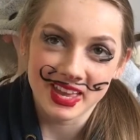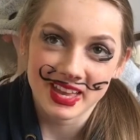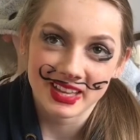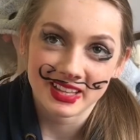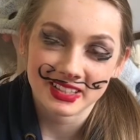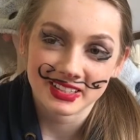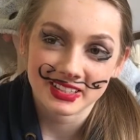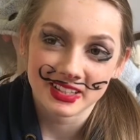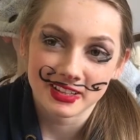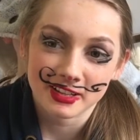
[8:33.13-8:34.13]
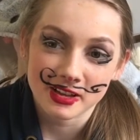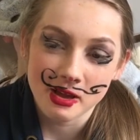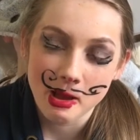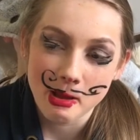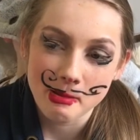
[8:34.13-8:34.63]
And
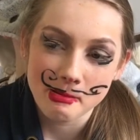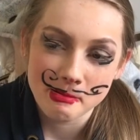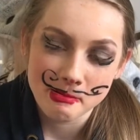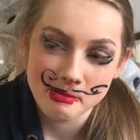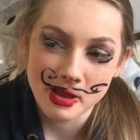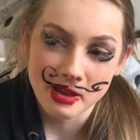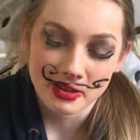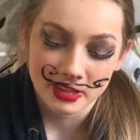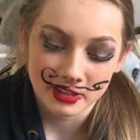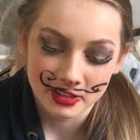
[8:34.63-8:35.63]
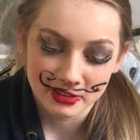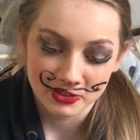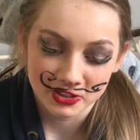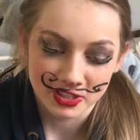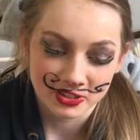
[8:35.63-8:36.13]
I think I'm
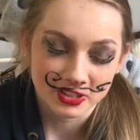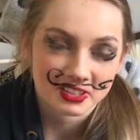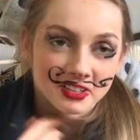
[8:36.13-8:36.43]
such.